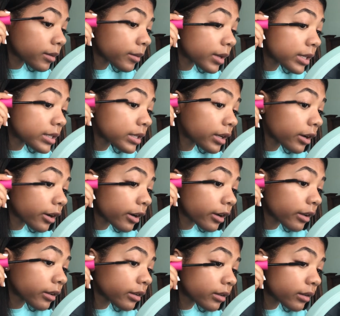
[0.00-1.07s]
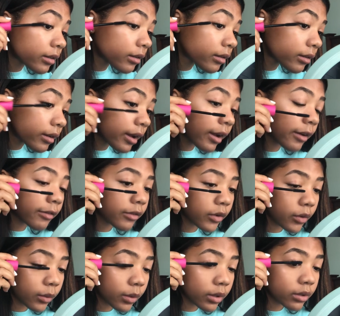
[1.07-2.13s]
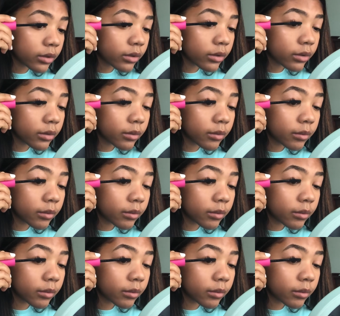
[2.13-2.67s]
mascara afterwards.